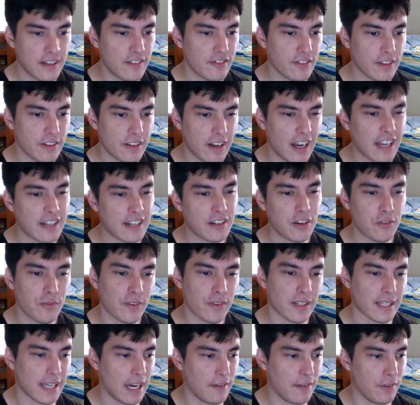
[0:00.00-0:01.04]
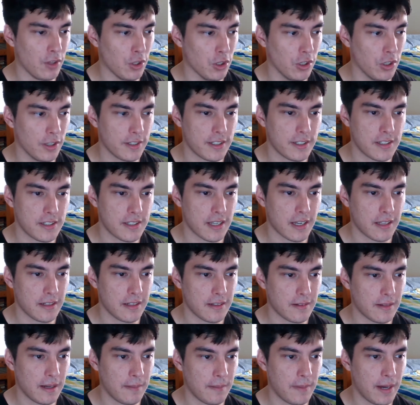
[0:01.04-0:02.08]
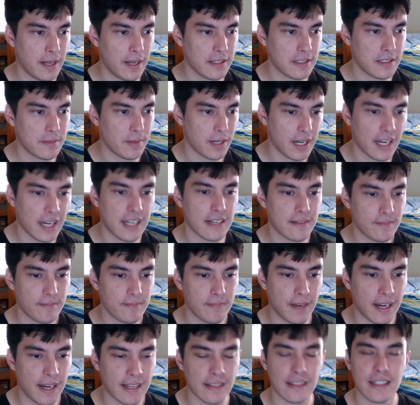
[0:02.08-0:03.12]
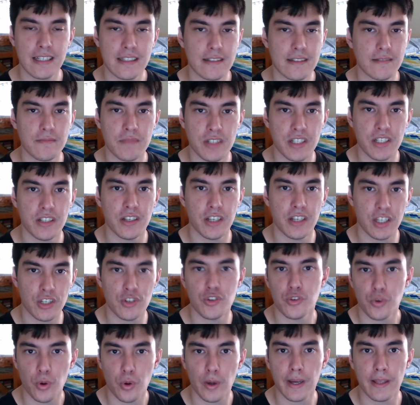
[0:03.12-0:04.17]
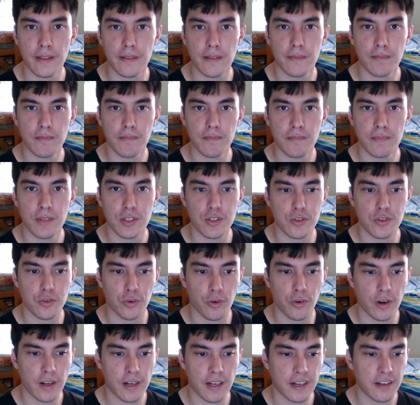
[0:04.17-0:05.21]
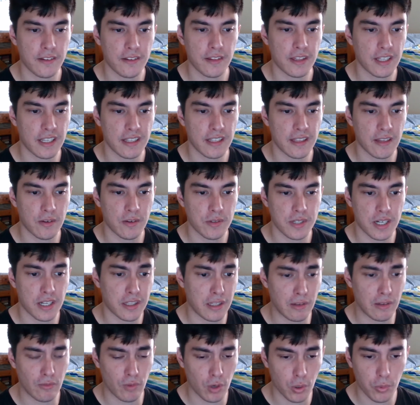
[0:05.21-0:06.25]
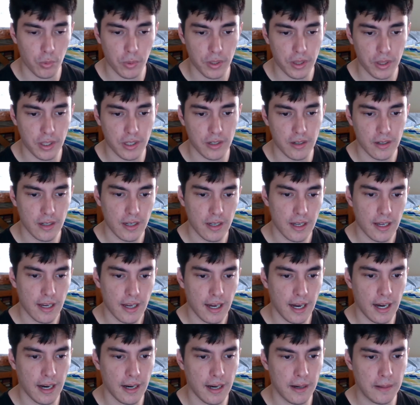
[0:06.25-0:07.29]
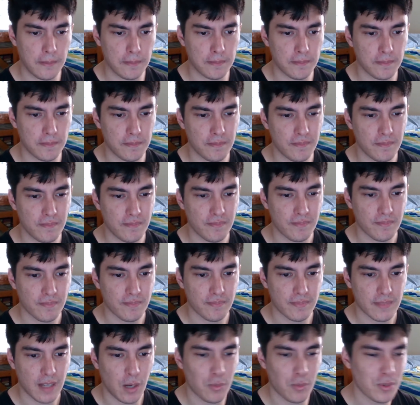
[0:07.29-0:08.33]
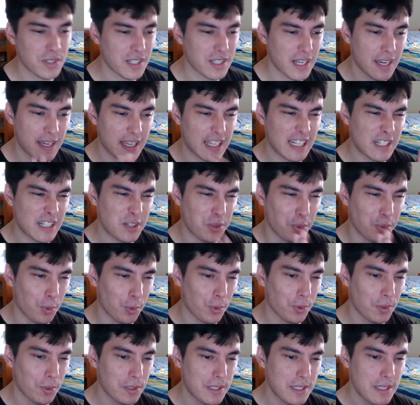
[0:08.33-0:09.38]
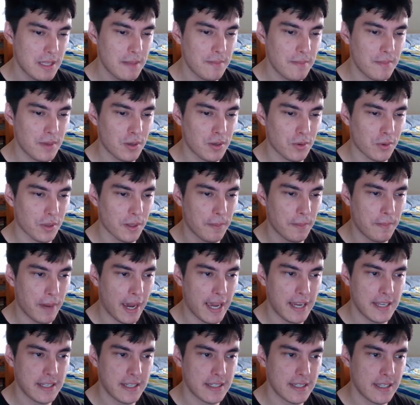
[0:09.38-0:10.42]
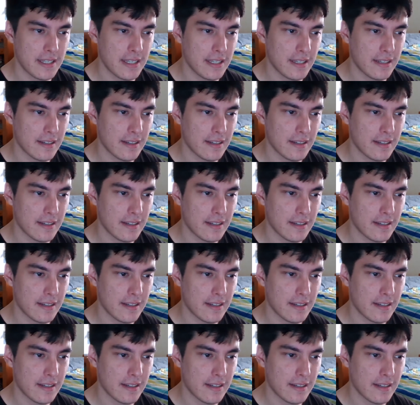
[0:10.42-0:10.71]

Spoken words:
I don't really have a lot to say about this, but I at least did enjoy the story. I didn't think there was anything wrong with it. I will say towards the middle, the pacing,